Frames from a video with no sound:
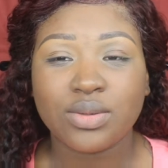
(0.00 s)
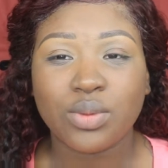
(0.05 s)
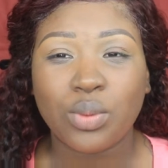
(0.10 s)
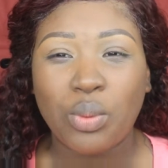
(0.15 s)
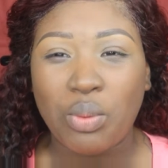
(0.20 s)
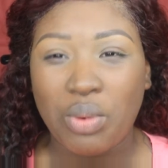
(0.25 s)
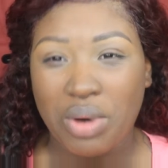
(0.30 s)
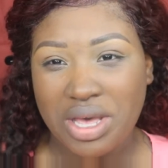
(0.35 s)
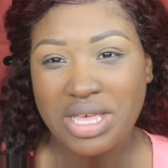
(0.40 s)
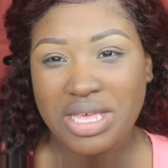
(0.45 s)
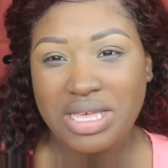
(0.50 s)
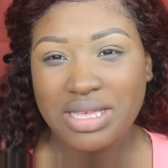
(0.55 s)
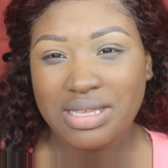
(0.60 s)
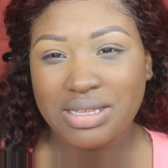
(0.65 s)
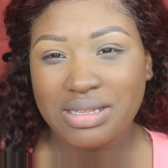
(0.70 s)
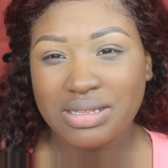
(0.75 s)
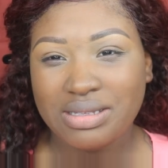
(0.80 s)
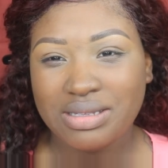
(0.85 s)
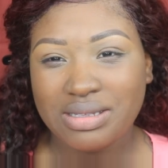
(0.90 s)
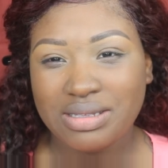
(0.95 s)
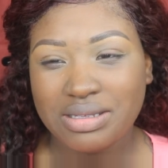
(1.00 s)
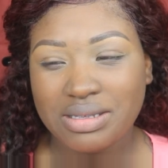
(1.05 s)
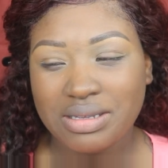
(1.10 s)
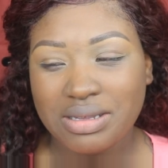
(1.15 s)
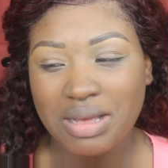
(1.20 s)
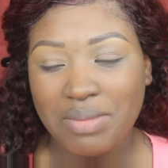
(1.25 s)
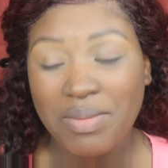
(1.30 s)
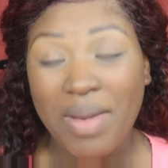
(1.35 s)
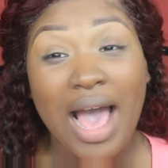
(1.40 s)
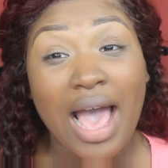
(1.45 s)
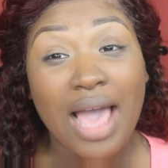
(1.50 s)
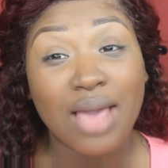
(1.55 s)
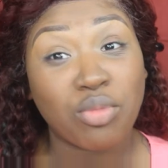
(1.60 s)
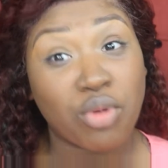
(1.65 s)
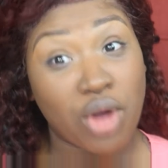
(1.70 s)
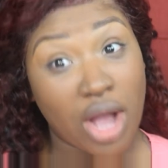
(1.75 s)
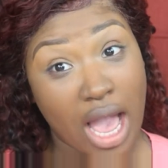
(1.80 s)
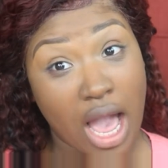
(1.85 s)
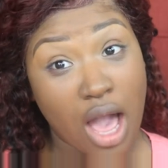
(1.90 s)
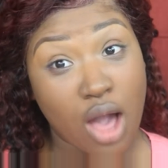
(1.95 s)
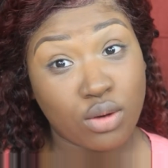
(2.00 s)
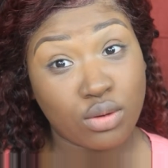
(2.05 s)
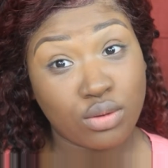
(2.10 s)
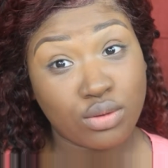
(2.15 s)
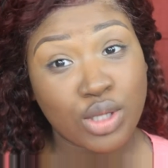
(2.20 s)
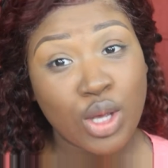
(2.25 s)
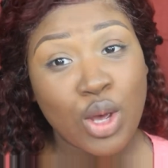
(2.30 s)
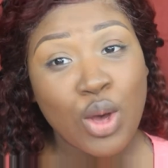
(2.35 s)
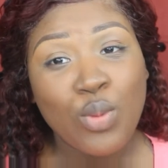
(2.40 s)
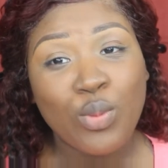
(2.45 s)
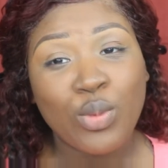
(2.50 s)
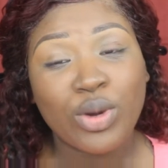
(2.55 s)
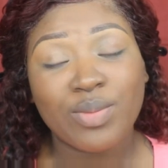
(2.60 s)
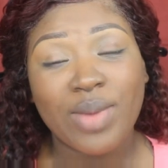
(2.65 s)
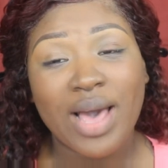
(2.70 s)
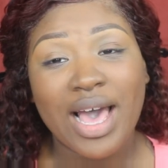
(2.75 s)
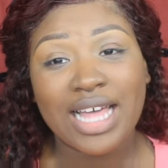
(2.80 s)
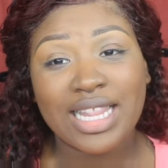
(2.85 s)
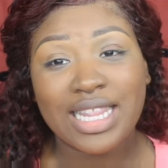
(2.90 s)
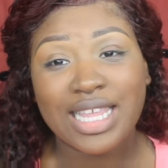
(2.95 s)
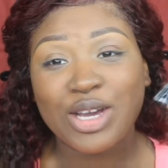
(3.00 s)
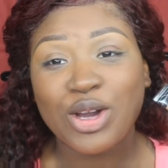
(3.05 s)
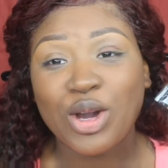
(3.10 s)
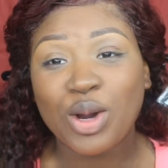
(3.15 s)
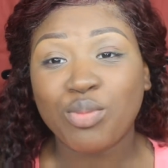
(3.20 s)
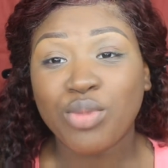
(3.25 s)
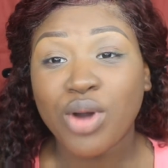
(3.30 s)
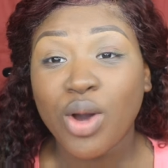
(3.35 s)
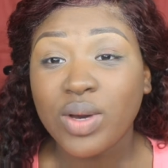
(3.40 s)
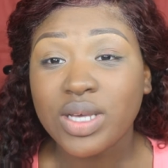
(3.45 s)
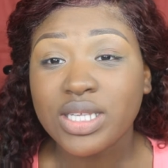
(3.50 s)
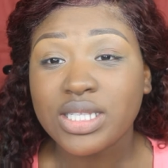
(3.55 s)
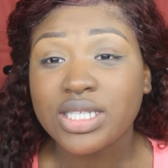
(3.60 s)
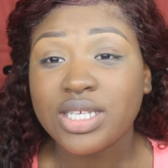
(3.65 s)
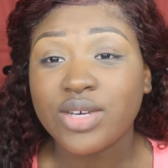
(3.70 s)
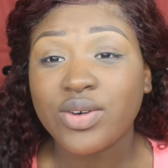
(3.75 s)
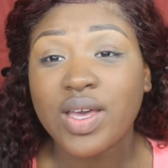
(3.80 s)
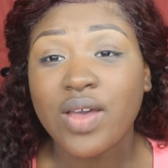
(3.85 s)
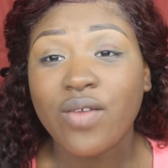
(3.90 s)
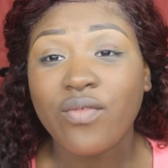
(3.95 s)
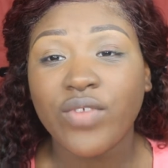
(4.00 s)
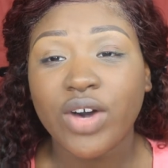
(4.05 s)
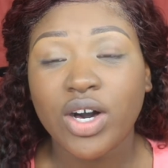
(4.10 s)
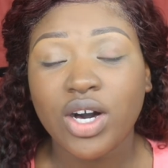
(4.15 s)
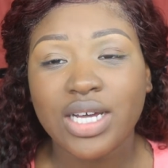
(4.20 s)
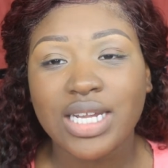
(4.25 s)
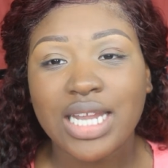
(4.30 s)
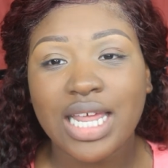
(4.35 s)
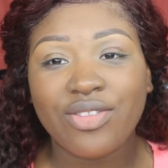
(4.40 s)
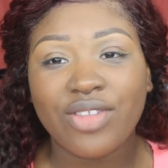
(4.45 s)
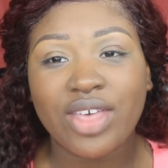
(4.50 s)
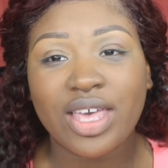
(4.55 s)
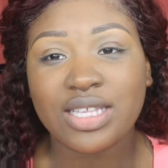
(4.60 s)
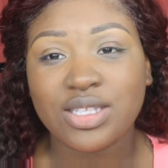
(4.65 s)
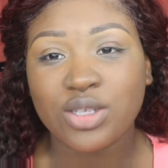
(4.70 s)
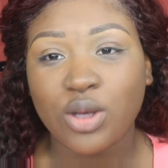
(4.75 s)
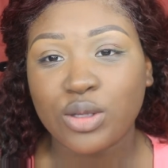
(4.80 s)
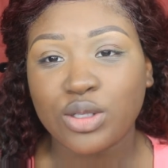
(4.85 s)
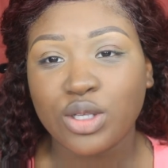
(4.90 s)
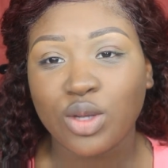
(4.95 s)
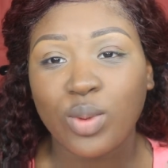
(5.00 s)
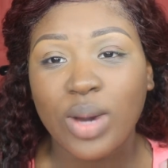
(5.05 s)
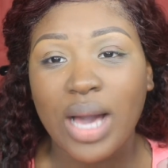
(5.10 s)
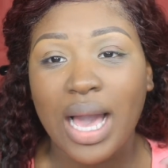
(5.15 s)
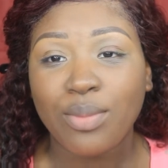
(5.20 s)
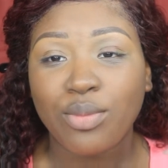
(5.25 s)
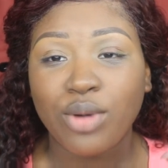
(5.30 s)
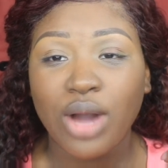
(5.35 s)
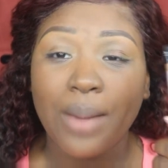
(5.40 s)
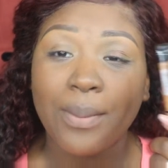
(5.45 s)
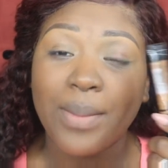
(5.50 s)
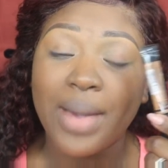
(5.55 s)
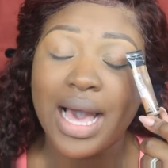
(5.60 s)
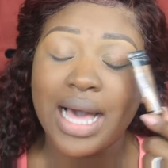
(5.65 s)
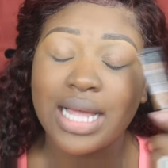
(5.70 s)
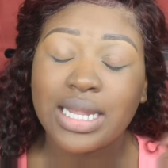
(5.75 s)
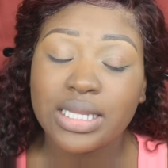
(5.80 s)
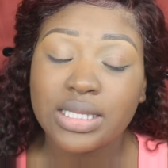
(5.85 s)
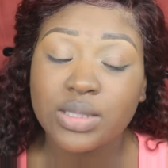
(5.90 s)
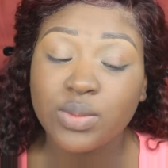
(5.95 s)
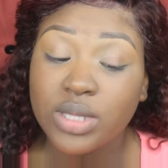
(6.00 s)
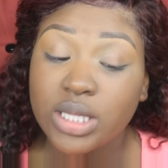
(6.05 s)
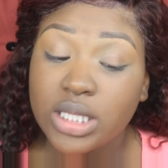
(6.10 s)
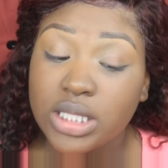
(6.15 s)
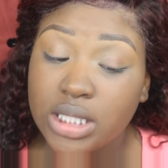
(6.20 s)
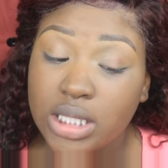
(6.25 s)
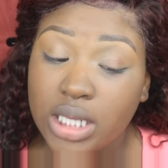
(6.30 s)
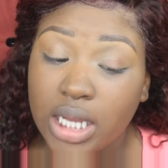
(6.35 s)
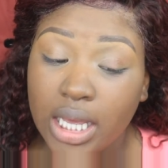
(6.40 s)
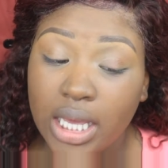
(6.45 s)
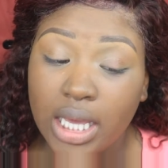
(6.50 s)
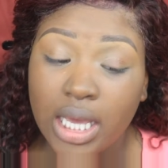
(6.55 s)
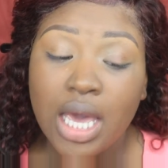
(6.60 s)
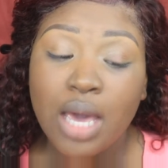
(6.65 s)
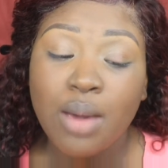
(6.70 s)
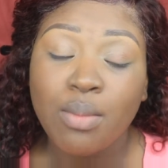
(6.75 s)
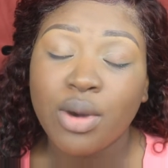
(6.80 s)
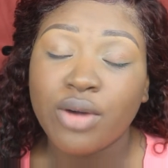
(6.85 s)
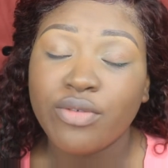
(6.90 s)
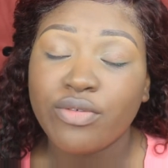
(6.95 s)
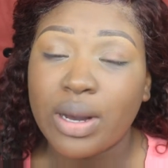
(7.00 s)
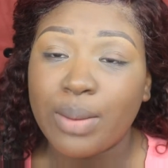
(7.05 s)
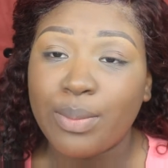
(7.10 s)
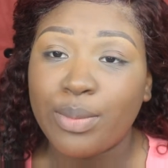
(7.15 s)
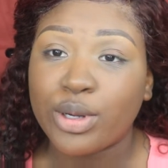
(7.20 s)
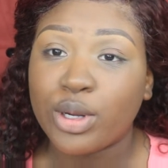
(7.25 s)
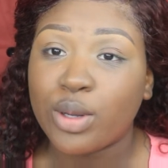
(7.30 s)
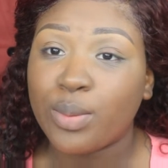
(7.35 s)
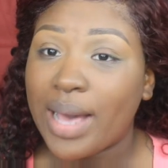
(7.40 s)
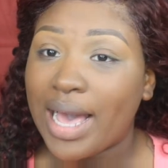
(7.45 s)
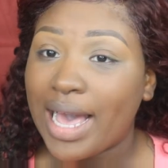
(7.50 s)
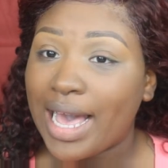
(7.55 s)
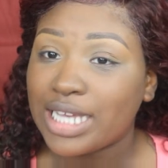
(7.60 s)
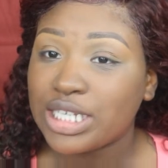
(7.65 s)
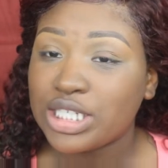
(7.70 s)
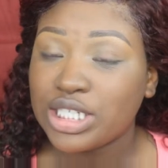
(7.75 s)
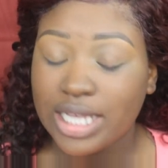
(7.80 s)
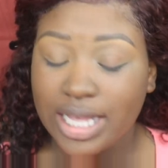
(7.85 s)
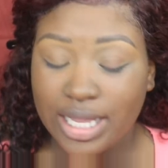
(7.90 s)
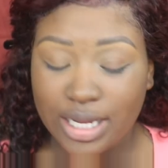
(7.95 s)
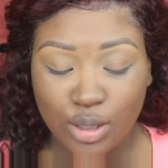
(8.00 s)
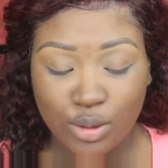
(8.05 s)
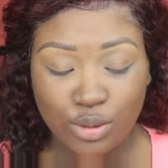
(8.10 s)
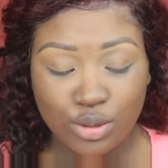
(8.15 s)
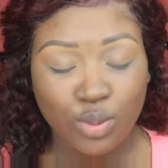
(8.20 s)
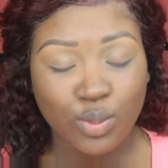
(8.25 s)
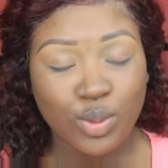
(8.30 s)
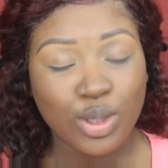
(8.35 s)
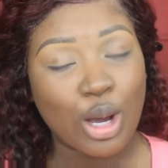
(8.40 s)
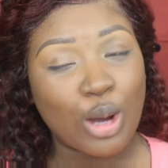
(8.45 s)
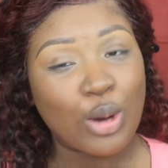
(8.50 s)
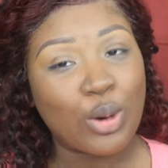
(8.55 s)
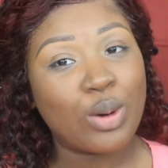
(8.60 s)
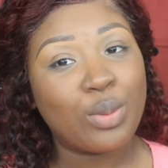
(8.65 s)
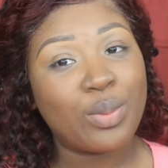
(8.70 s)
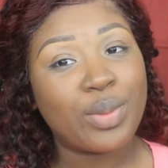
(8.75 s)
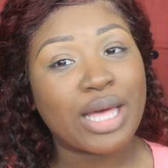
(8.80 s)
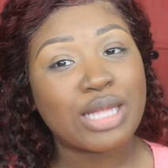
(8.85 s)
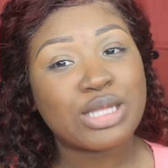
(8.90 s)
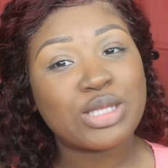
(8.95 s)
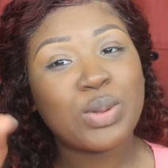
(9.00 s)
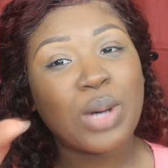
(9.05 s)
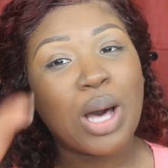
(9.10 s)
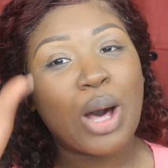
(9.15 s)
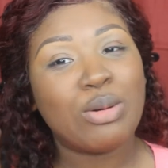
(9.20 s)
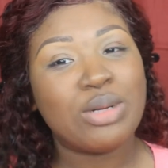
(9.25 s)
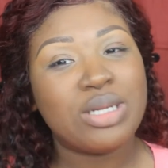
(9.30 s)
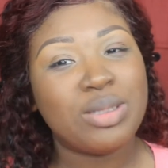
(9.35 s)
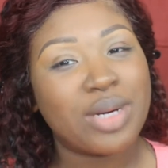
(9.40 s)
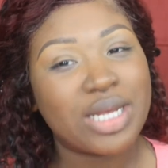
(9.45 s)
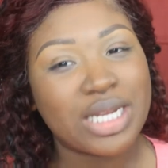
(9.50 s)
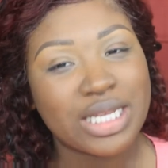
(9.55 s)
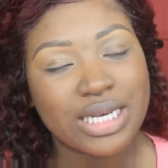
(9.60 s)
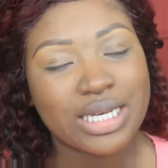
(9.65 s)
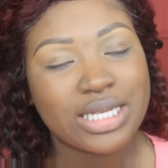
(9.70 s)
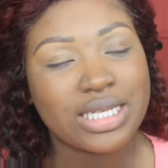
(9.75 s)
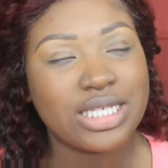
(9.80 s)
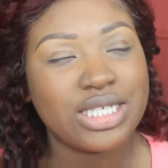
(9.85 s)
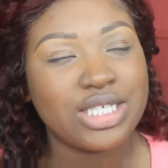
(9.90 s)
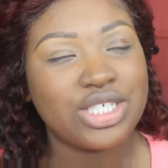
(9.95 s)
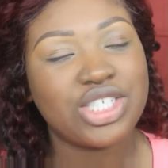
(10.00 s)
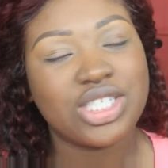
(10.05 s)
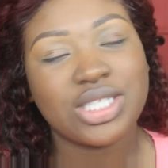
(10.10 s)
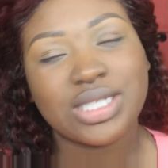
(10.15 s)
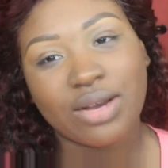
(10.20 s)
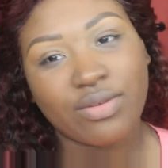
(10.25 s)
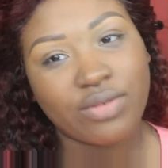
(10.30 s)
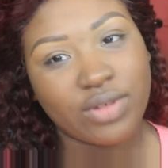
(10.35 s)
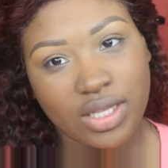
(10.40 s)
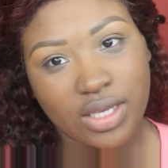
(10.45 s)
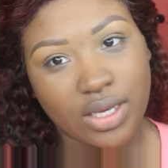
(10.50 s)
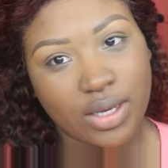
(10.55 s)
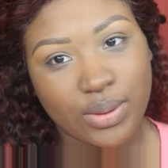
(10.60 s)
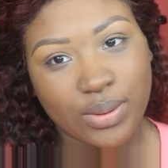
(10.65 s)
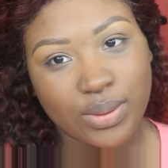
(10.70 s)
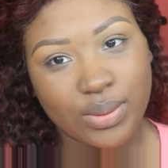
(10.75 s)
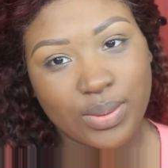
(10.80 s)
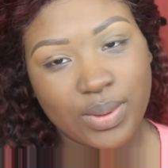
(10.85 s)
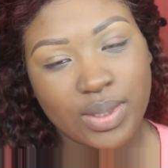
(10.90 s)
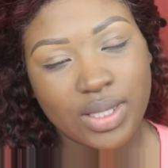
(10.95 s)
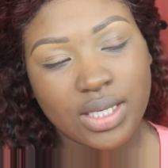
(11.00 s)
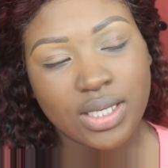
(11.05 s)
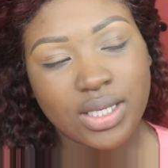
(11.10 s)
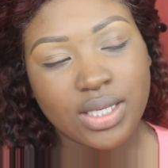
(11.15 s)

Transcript: What? My eyebrows with my L A Girl Pro Conceal in Fawn, and that is also what I prime my eyelids with today before I put on my eyeshadow. So we are going back to an oldie but a goodie. She not really old,